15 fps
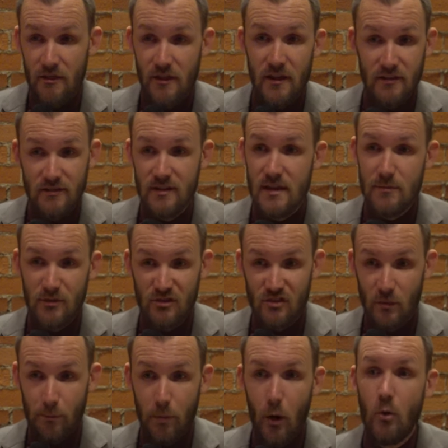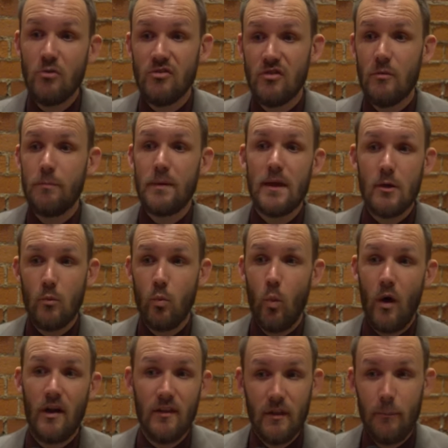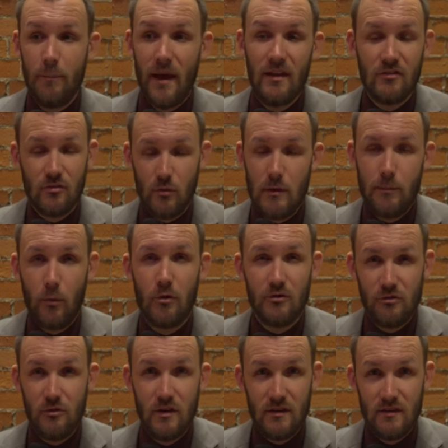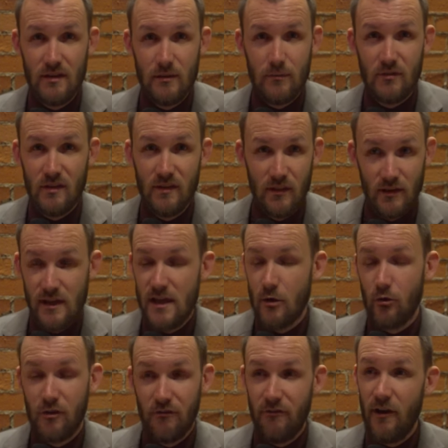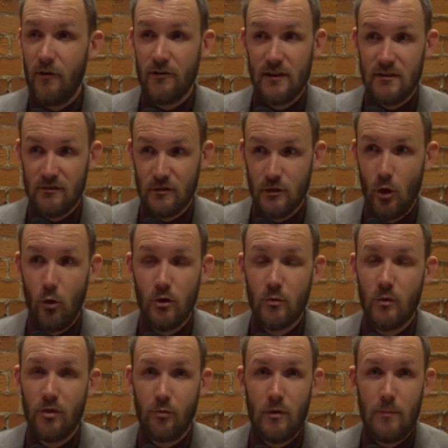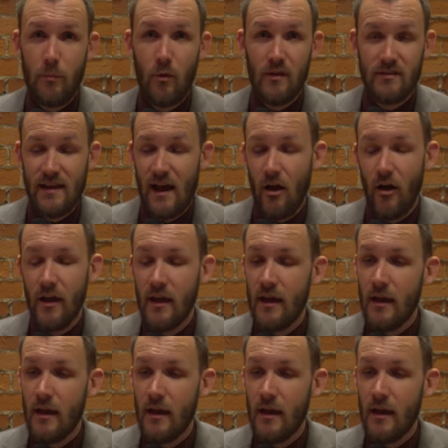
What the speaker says: this team is supposed to be one of the best three-point shooting teams in the league, or at the very least, loaded with three-point talent.